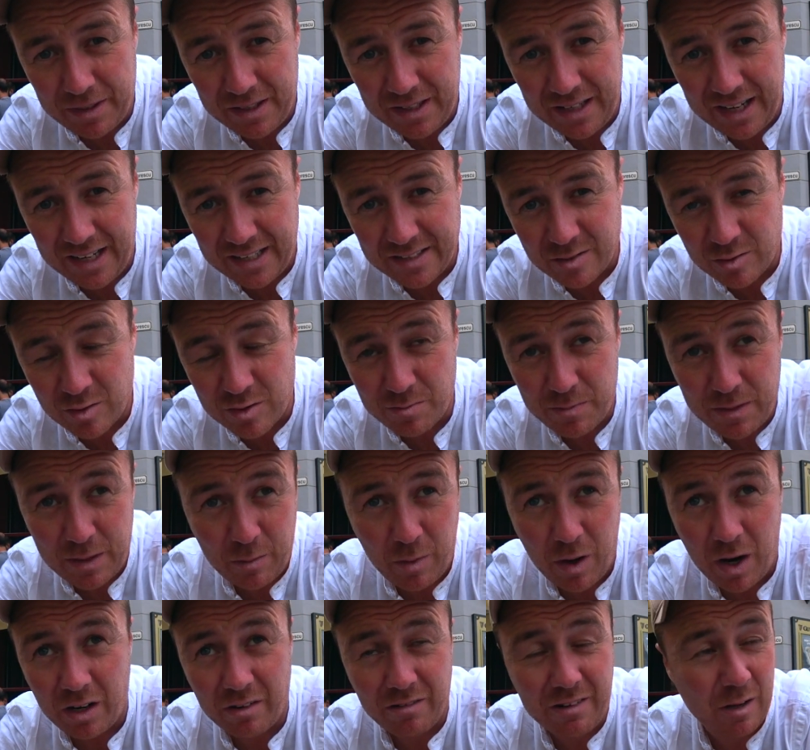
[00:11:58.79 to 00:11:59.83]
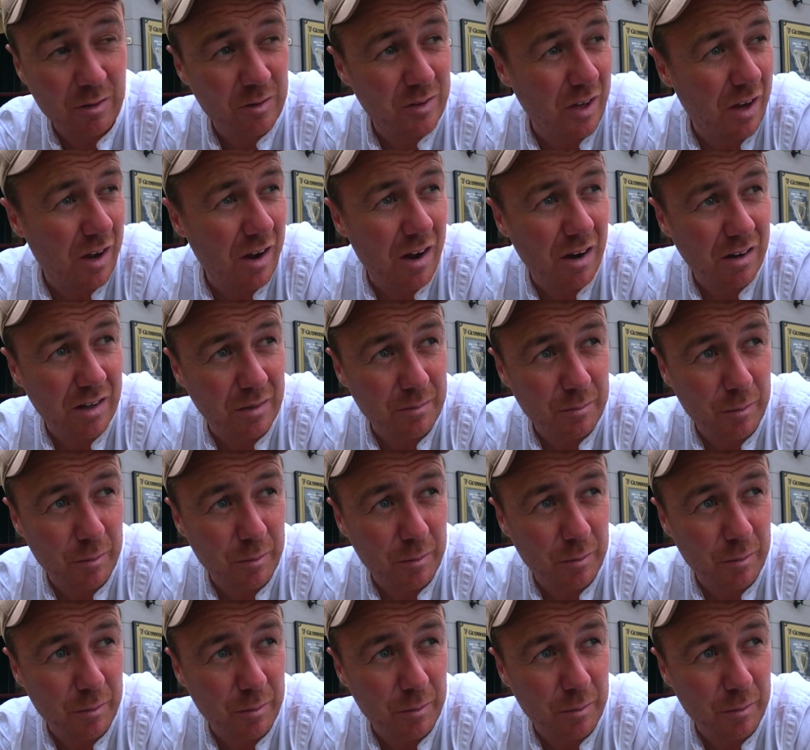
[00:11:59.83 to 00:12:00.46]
Yeah, it's just me walking around talking,